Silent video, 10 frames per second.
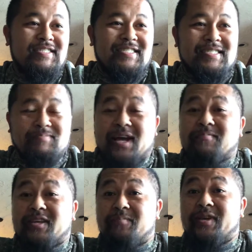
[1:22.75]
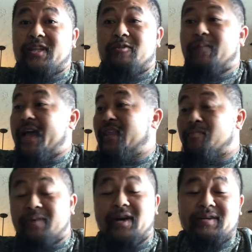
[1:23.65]
Sometimes it can be a little pain in the
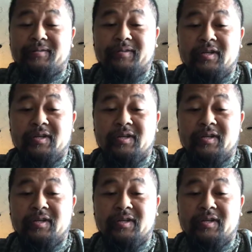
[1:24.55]
butt,